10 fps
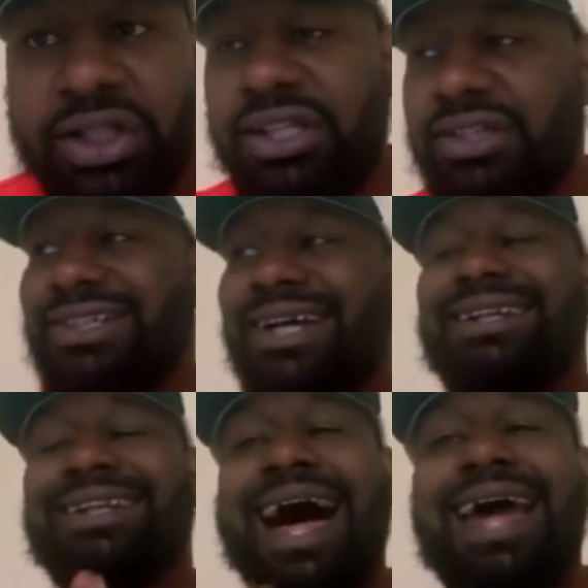There's a
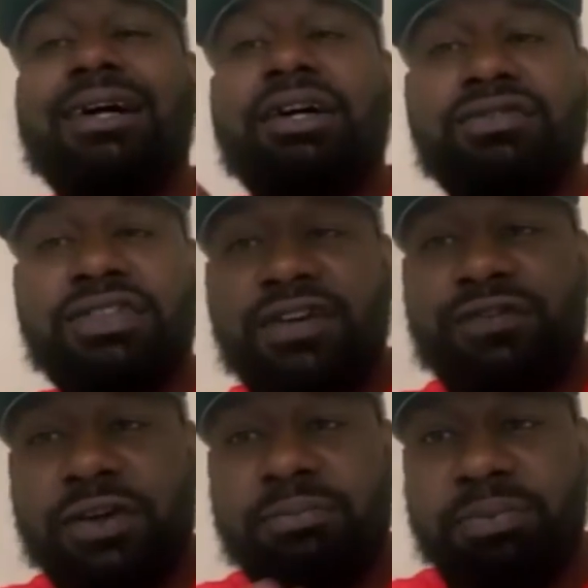lot of
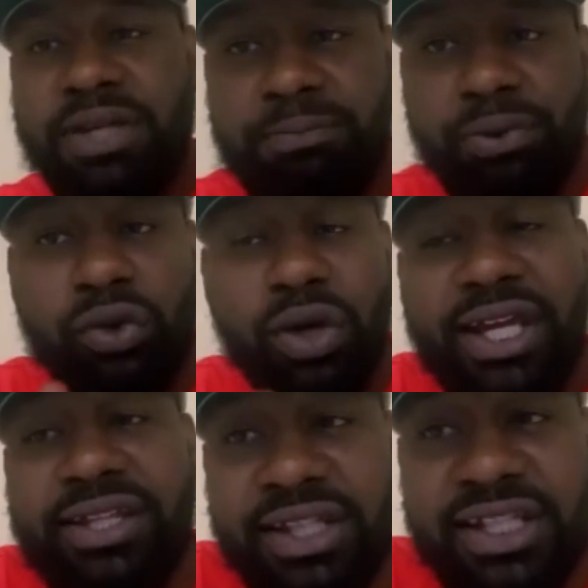different people
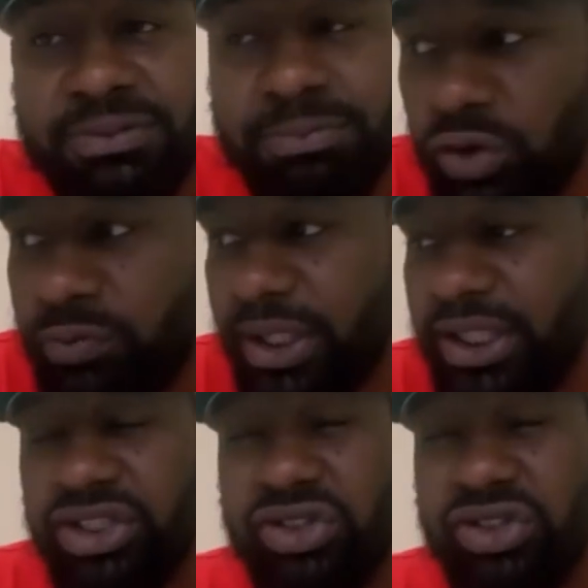in this movement,